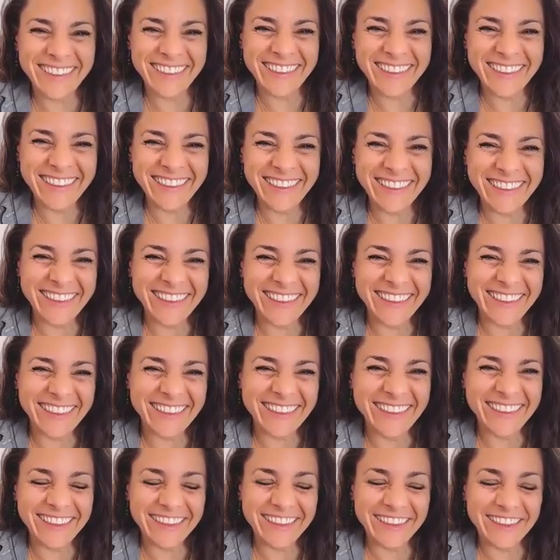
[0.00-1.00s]

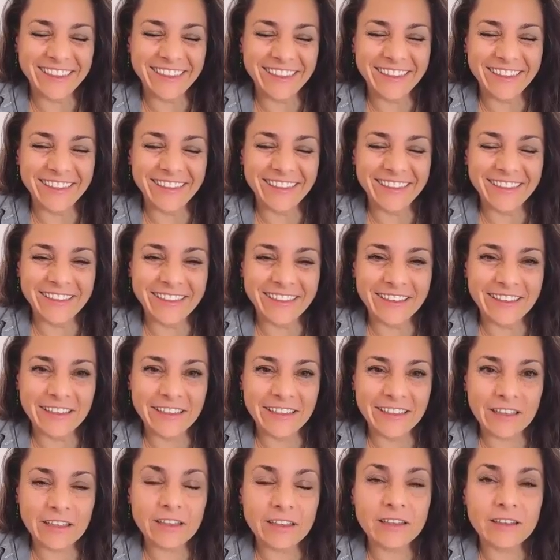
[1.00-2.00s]

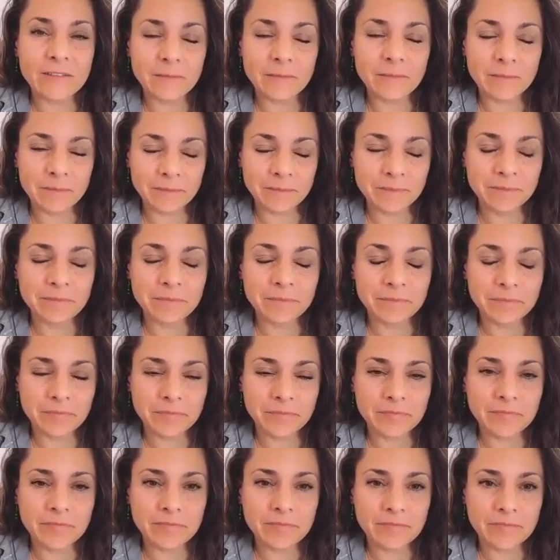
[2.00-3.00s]

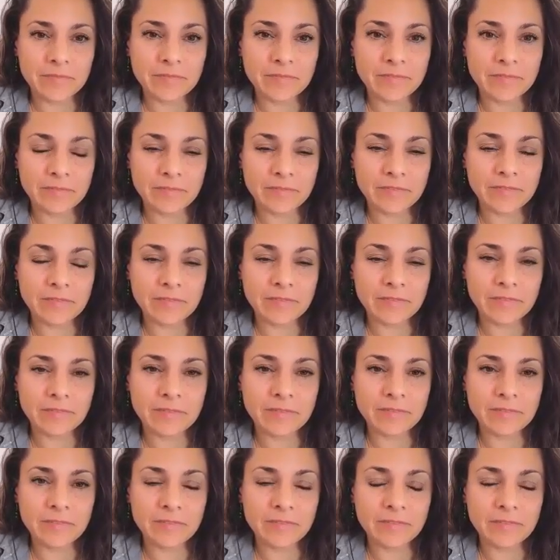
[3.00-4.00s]

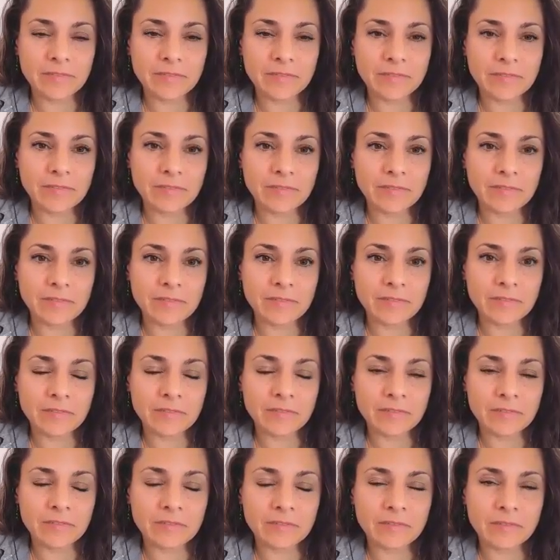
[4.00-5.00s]

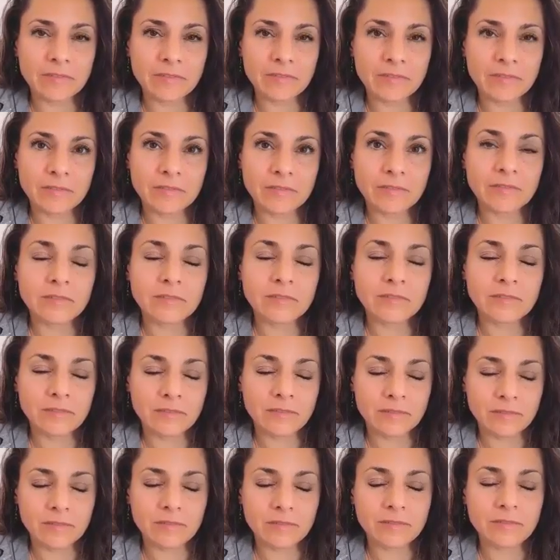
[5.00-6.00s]

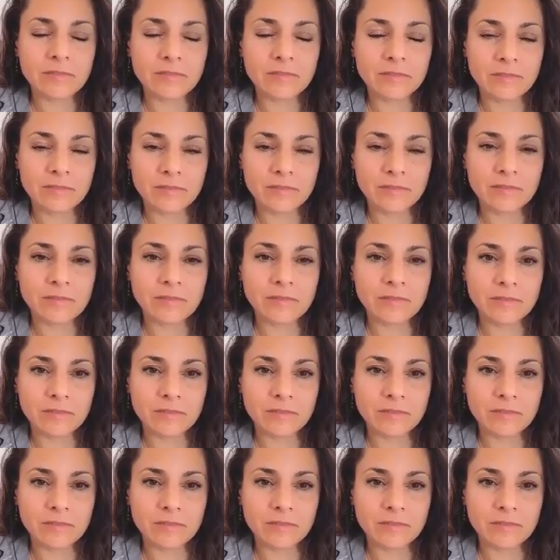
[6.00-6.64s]
(not speaking)